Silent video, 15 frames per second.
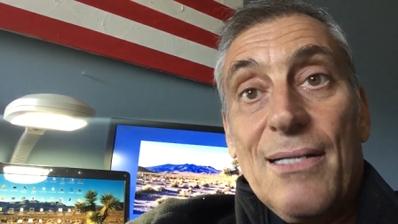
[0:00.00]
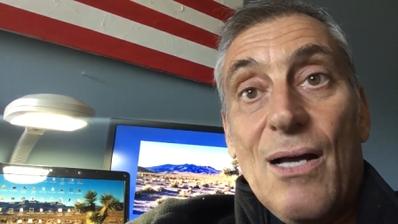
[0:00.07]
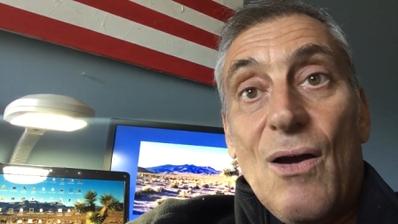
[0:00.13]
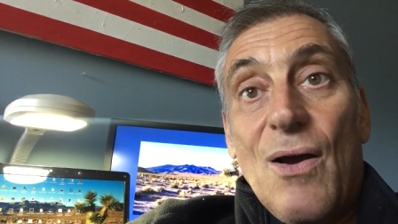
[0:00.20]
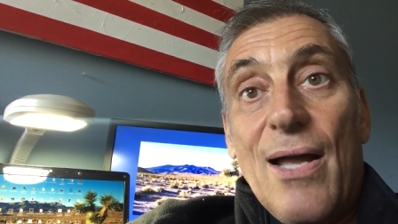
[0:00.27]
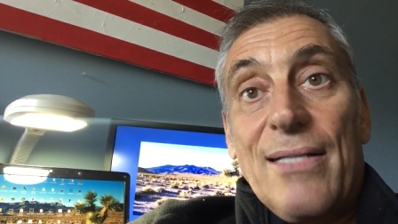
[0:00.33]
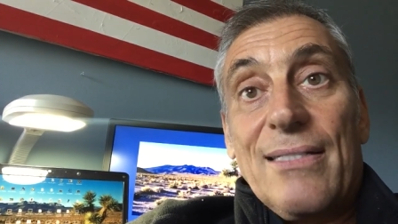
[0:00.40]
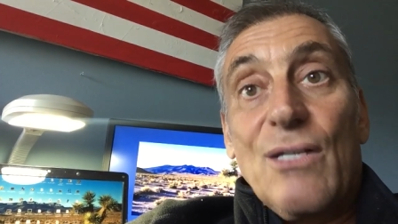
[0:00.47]
All
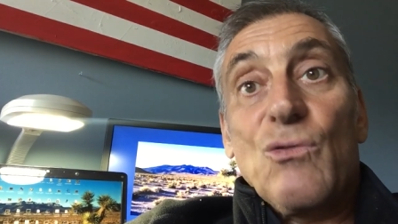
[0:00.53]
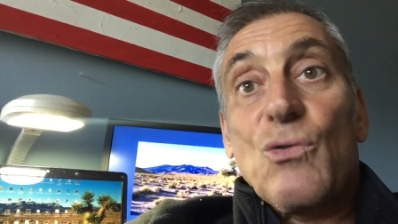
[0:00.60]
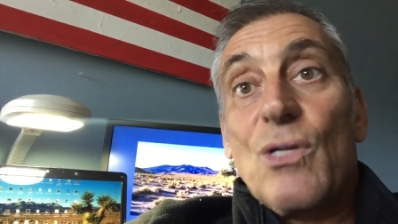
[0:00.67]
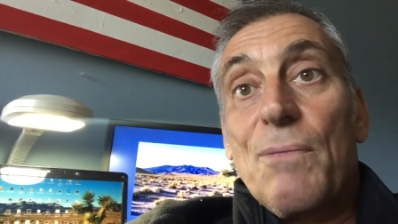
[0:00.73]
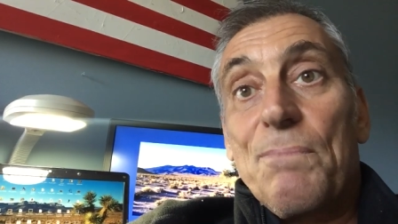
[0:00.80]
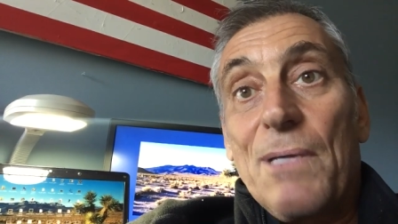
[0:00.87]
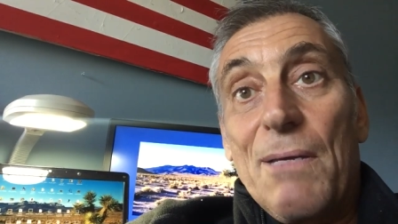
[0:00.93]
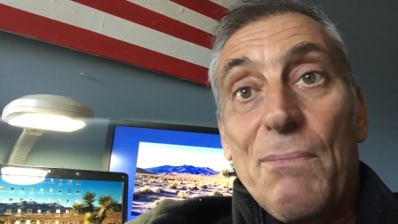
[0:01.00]
right, these are
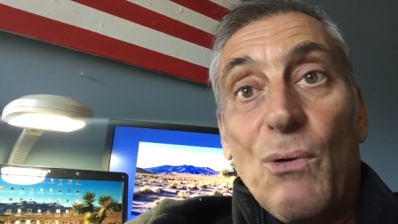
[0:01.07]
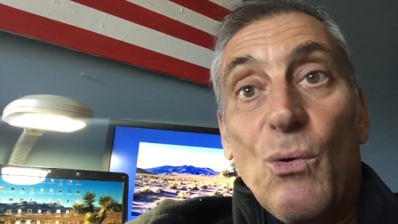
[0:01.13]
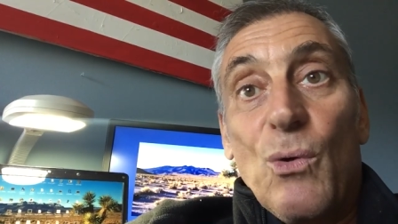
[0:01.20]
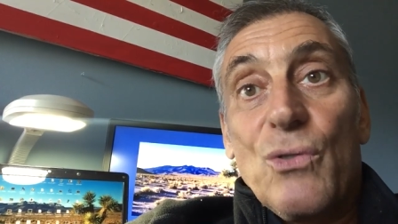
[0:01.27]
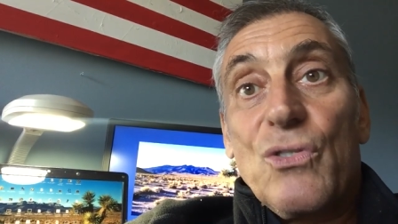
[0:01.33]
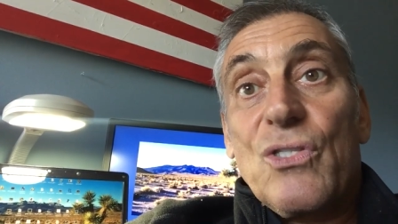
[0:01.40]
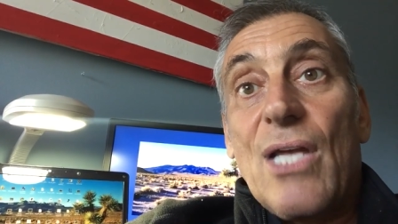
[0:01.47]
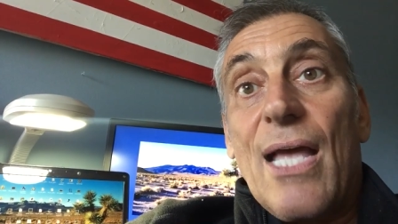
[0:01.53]
the people who
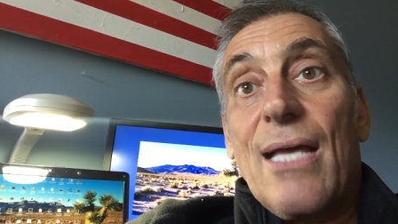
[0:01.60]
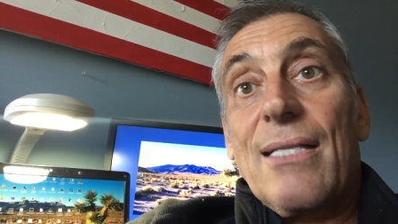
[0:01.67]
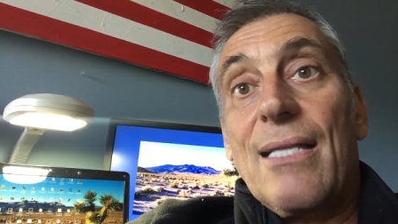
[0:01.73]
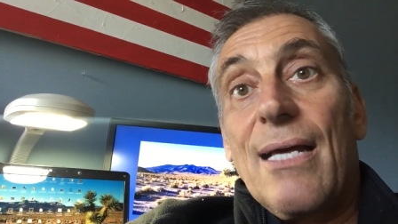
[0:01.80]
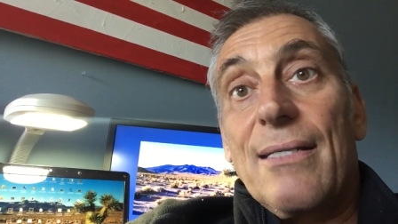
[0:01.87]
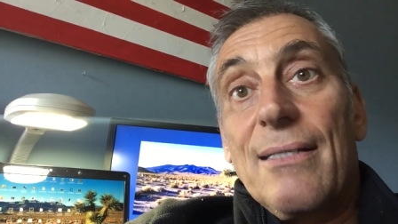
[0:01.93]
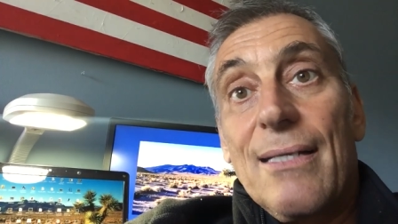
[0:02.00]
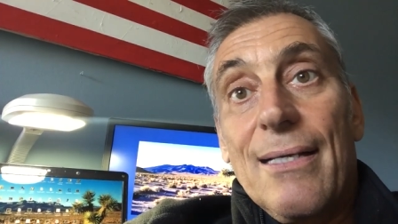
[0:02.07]
were saying
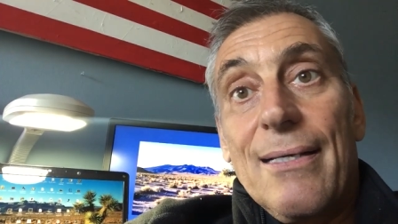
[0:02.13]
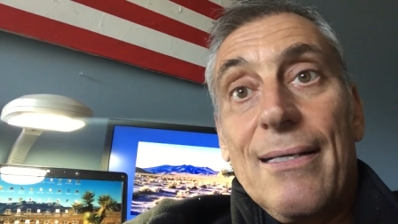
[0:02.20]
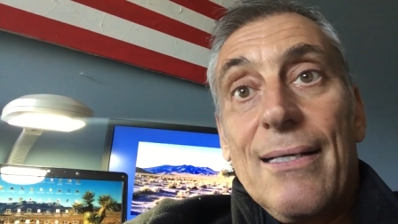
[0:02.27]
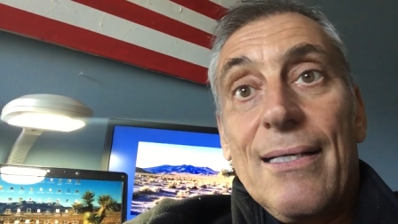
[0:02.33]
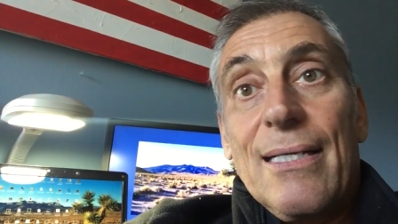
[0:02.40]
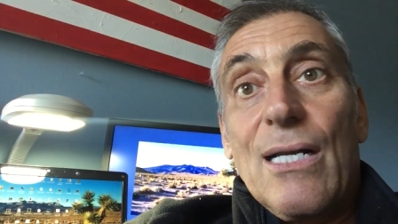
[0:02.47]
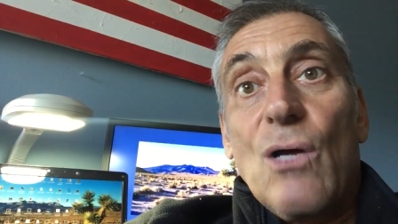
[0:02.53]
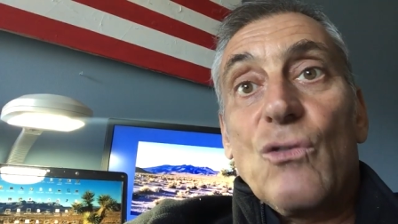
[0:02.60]
that
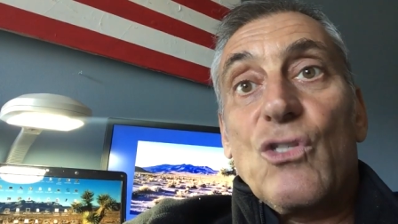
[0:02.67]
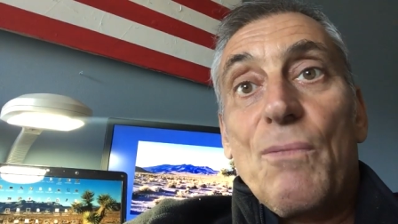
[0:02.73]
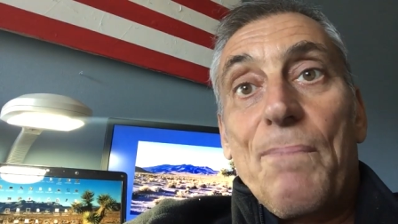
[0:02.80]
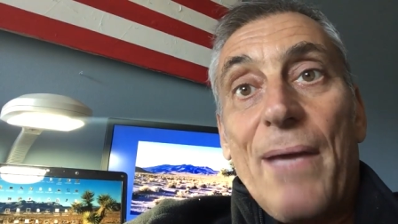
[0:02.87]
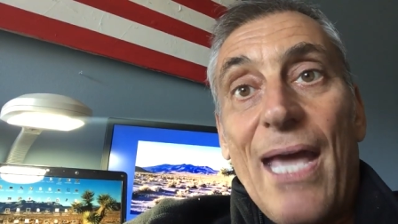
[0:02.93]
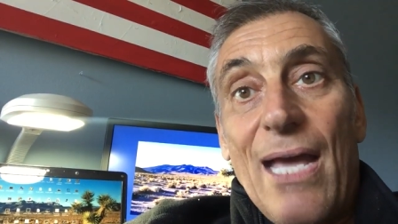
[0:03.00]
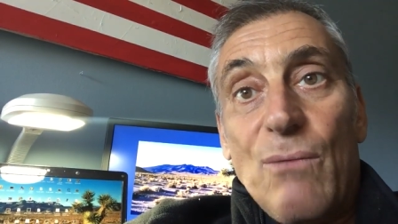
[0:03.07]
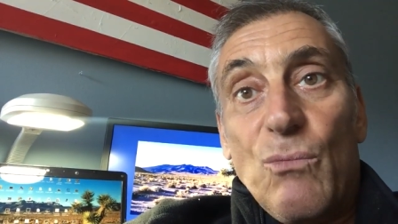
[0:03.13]
you know
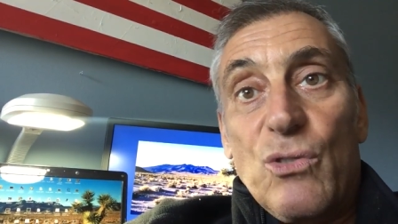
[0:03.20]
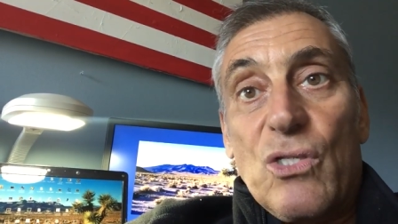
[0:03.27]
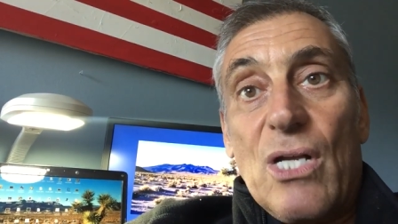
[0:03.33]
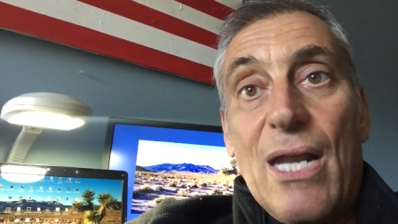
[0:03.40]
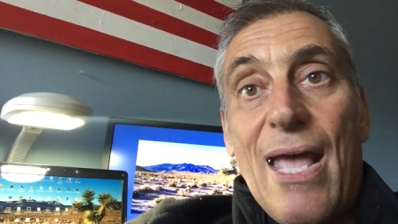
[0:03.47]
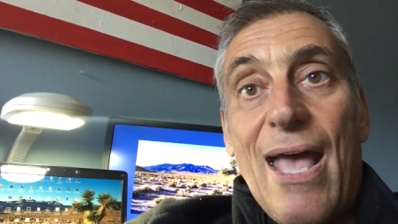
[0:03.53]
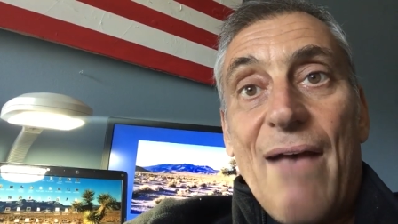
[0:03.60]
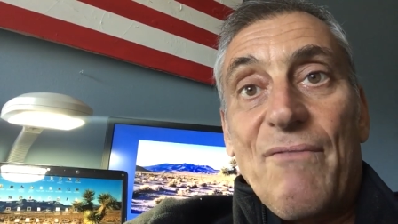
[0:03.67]
Japan was
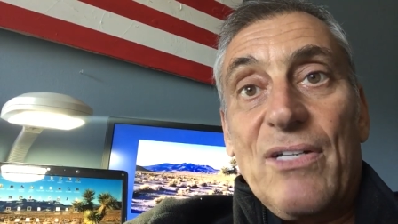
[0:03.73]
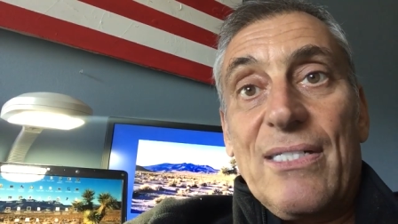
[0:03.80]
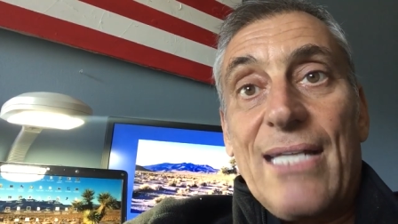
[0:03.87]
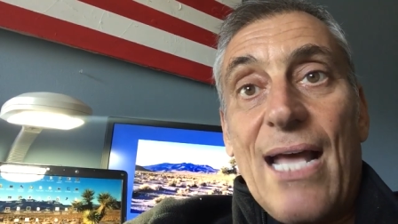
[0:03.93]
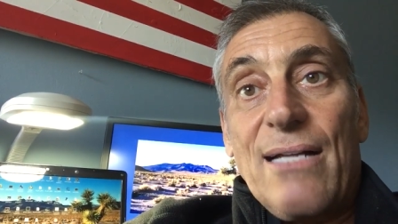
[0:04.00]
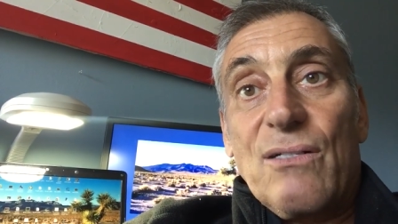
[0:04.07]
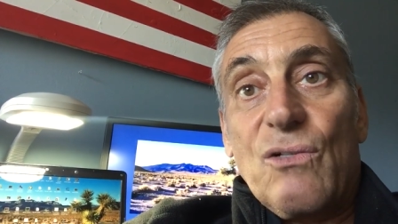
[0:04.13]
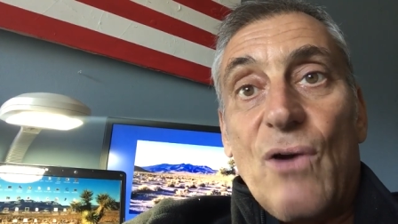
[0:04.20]
going to have a
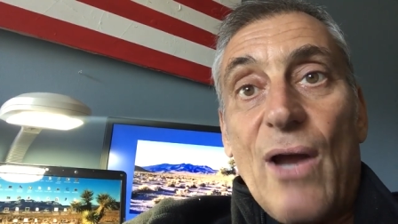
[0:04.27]
debt